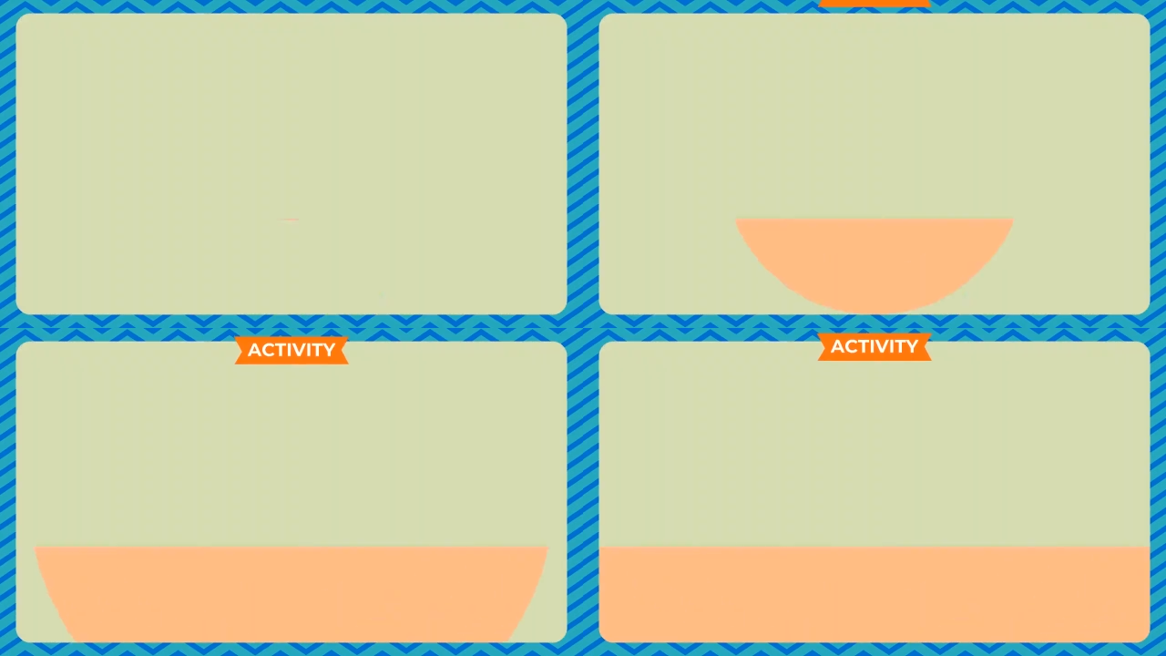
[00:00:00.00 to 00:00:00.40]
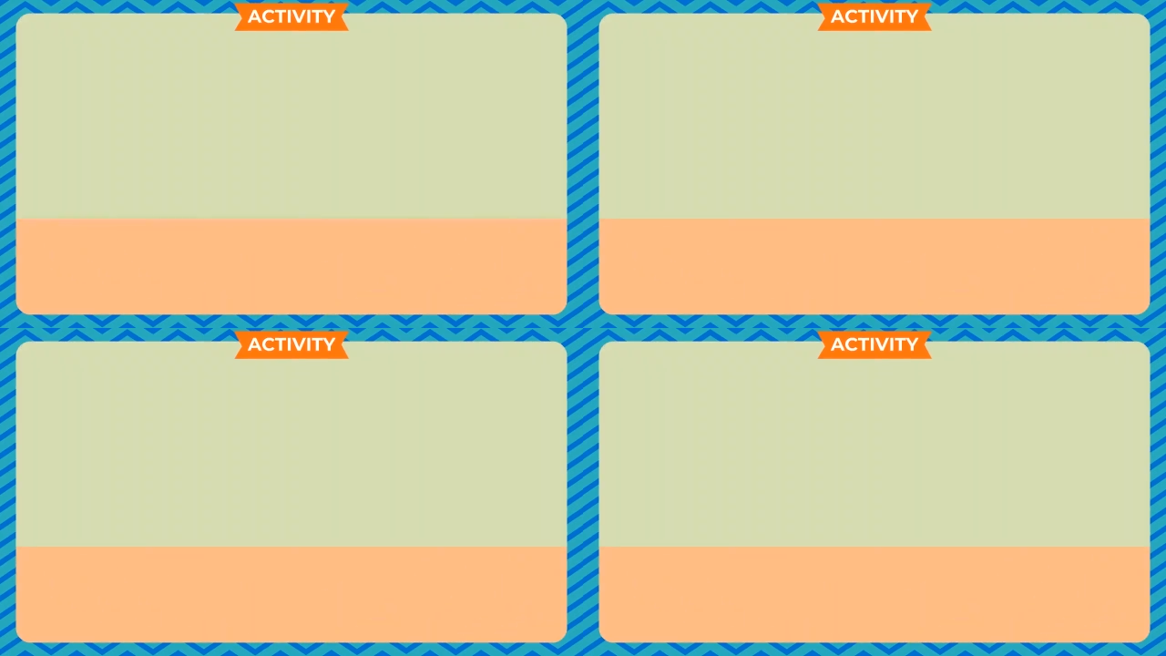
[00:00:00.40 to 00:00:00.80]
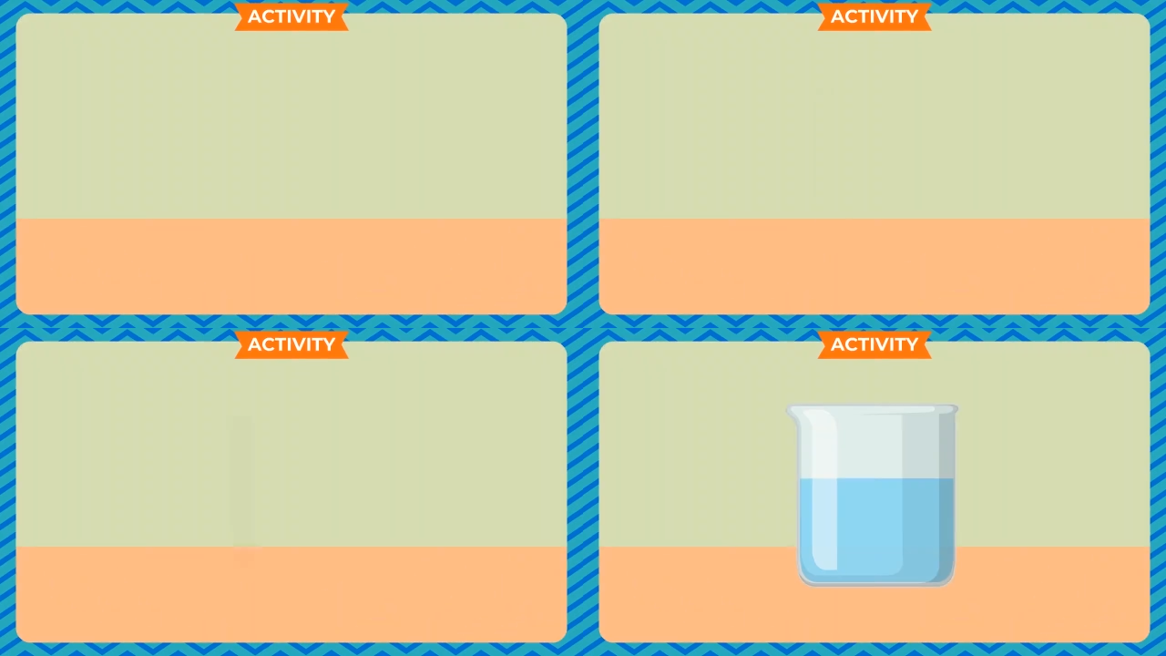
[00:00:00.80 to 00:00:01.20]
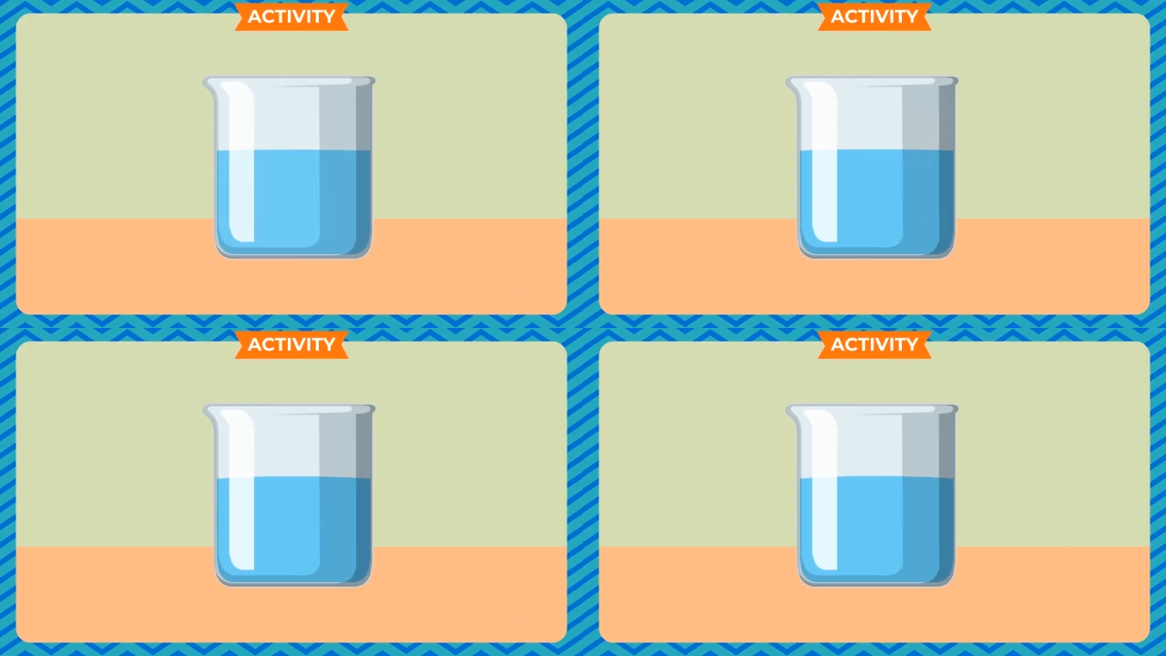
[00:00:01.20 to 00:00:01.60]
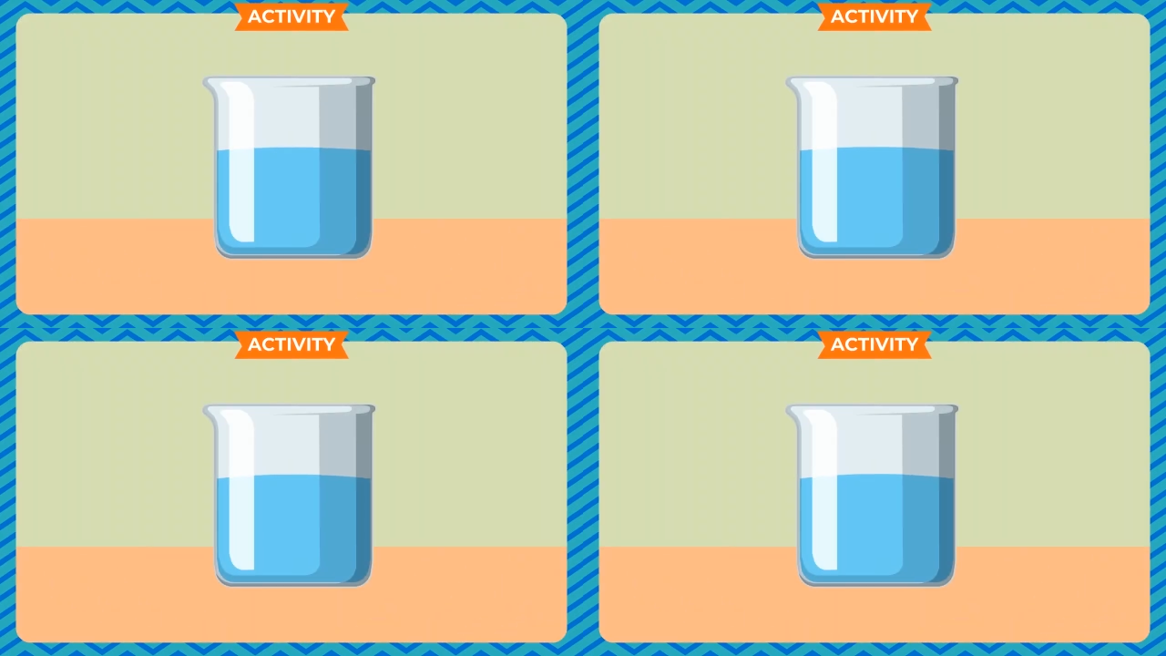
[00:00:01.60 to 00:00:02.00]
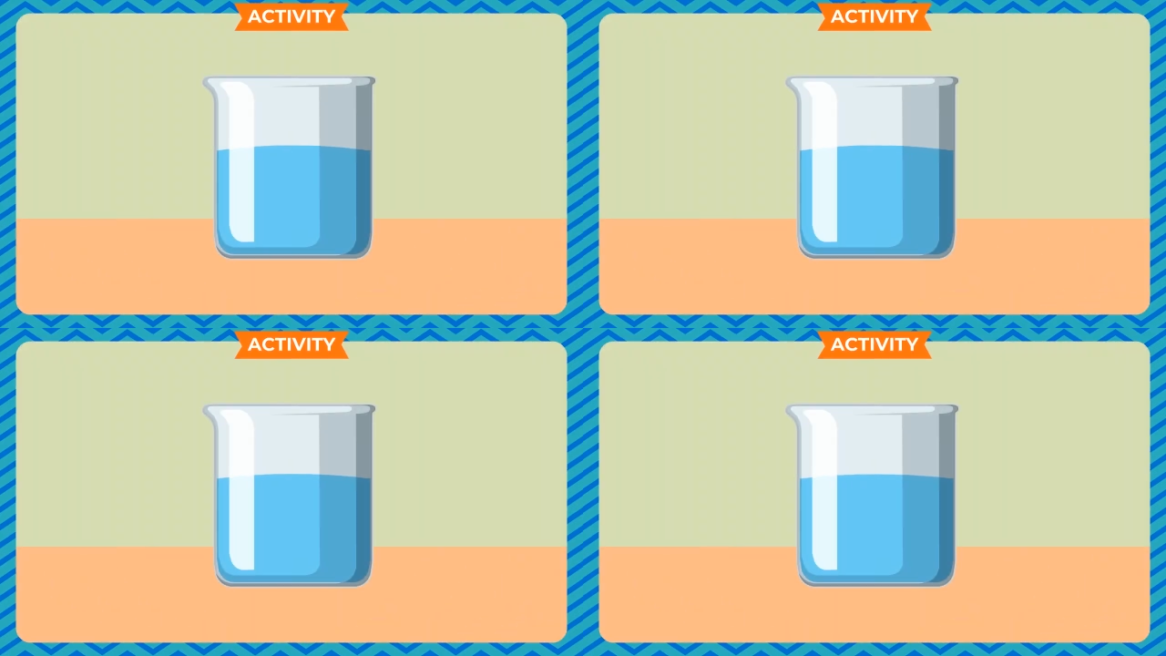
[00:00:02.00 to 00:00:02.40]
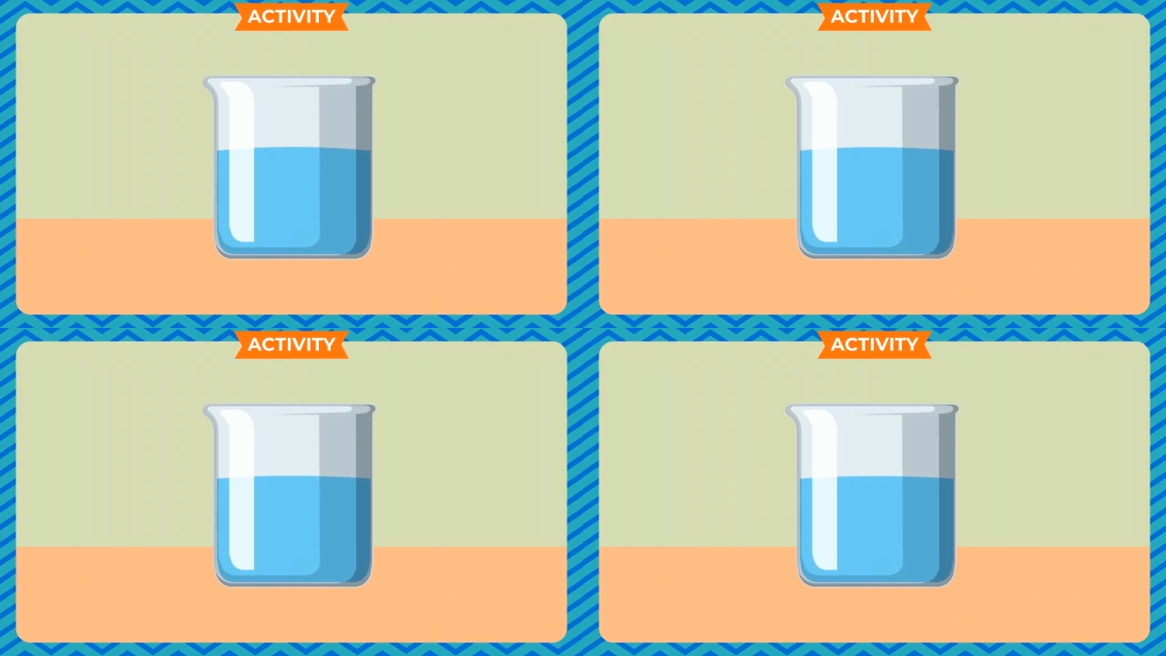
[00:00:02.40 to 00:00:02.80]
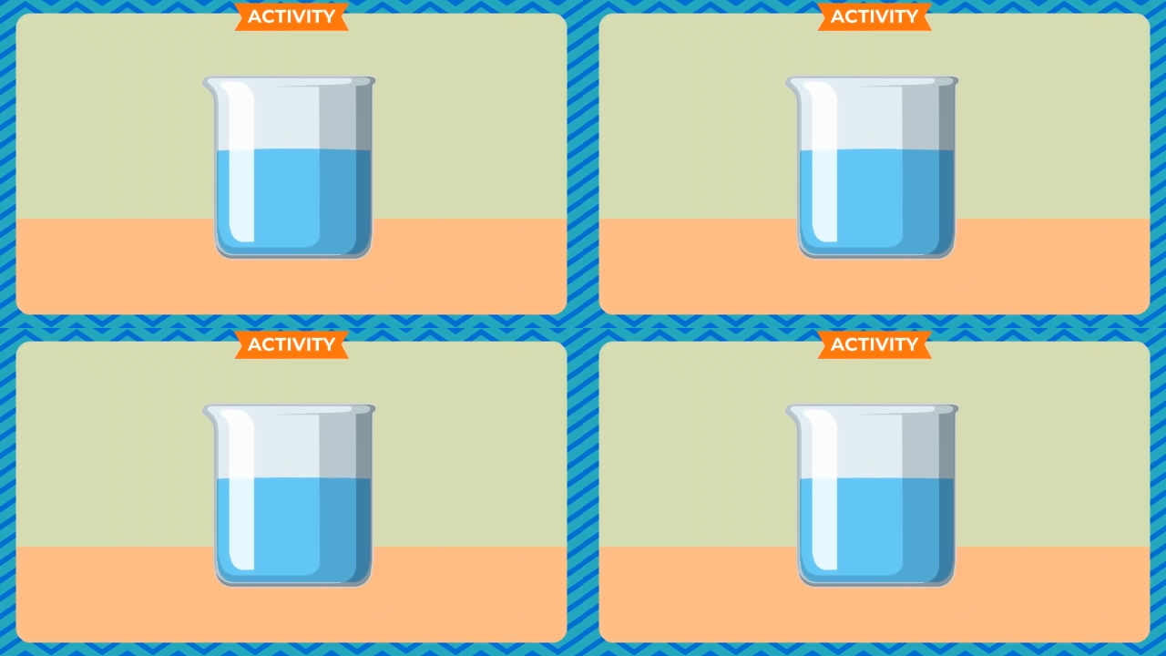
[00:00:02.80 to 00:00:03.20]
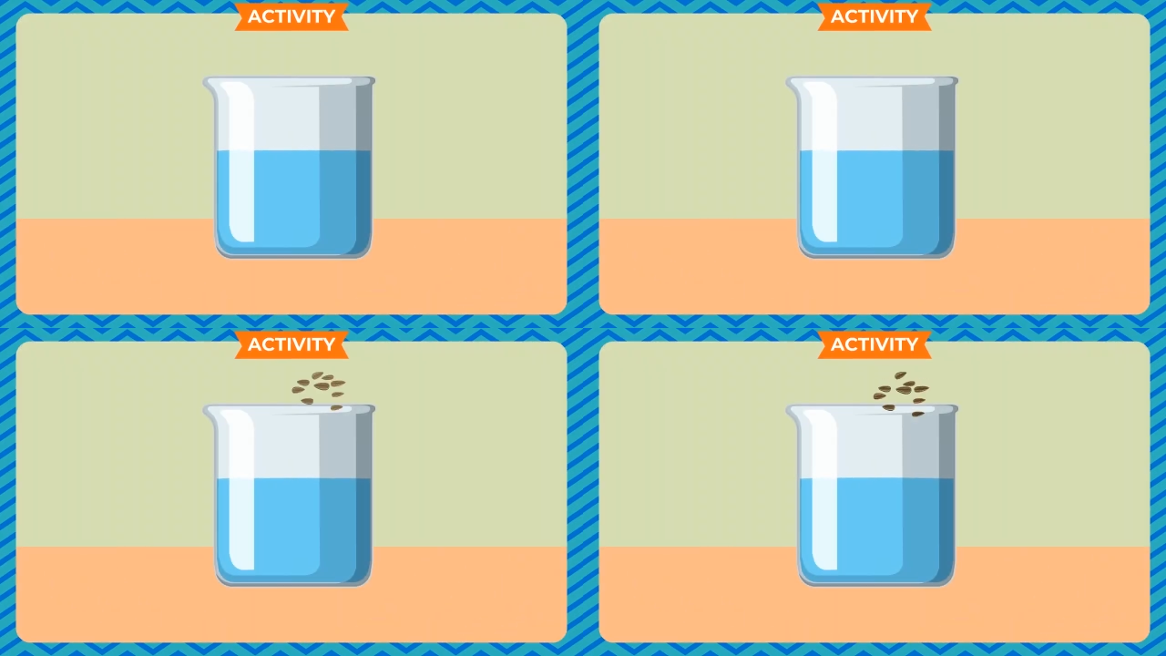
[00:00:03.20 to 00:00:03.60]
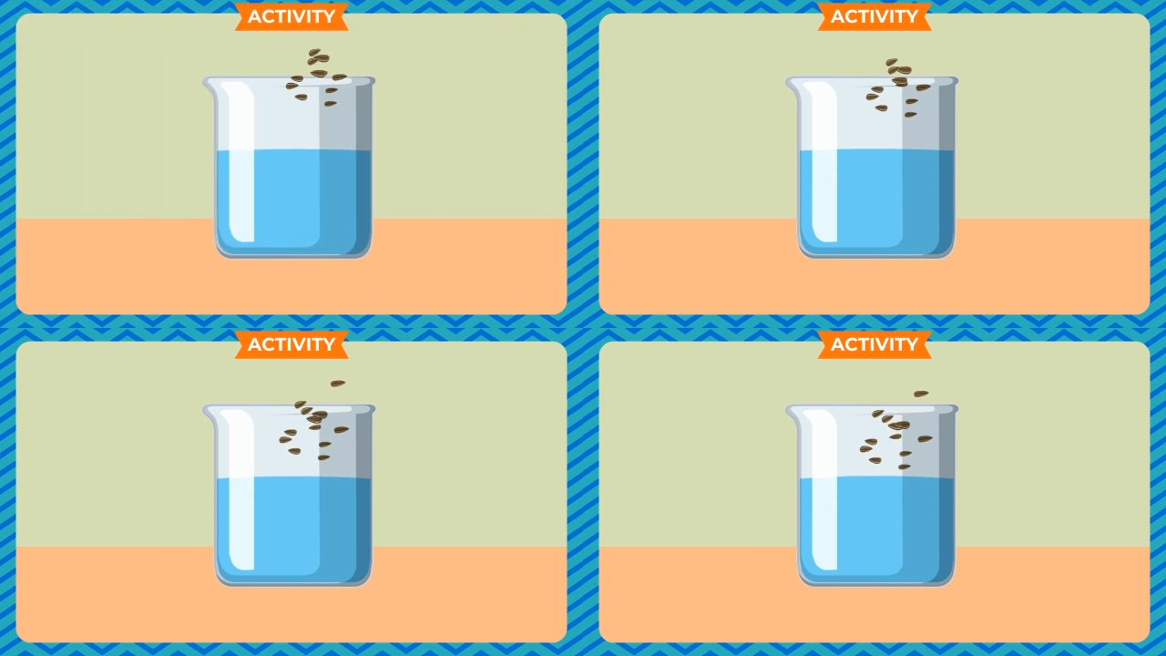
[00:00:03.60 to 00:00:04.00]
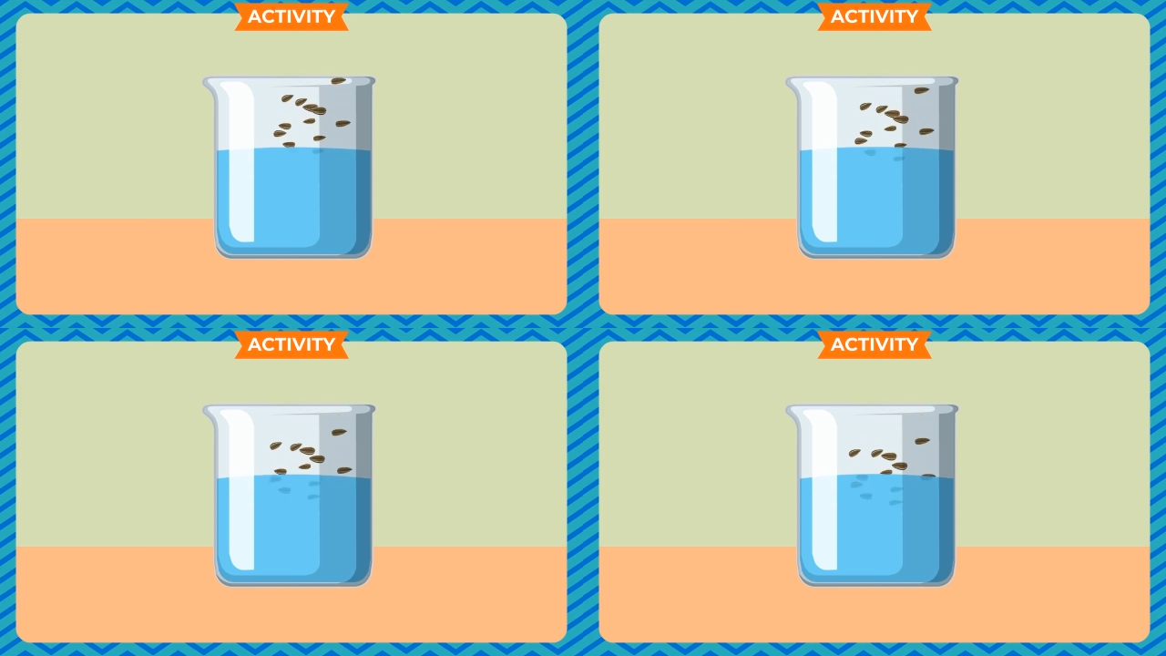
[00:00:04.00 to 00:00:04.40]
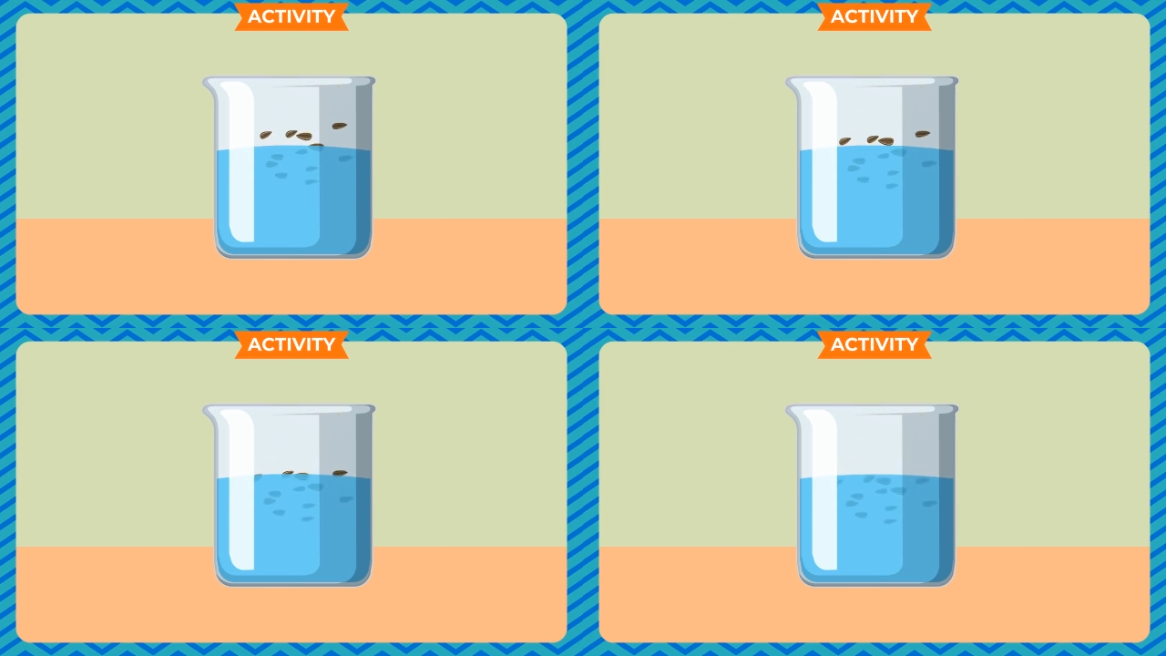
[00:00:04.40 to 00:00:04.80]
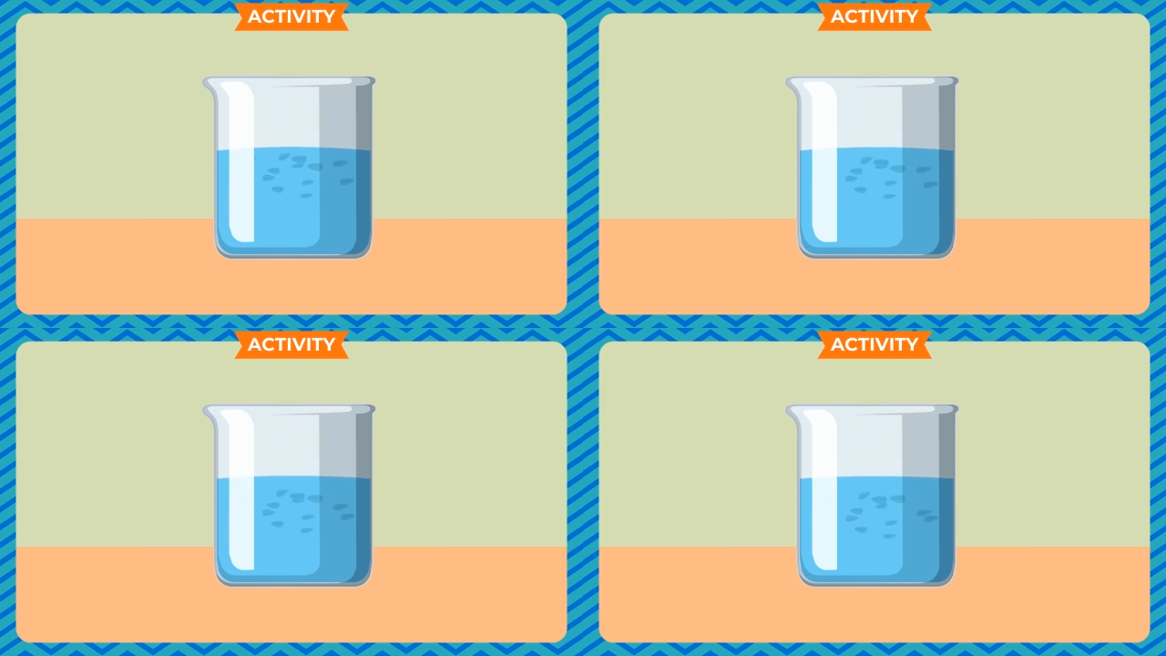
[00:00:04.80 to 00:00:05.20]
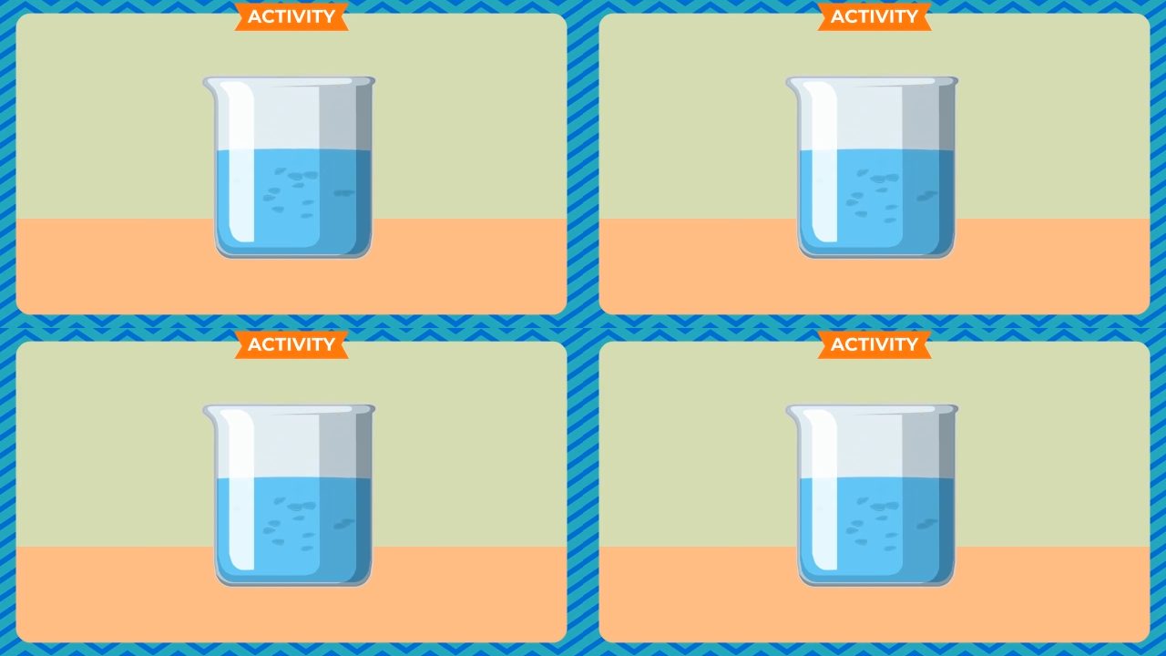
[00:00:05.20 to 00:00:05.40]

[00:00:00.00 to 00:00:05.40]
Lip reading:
[unreadable: no face in view]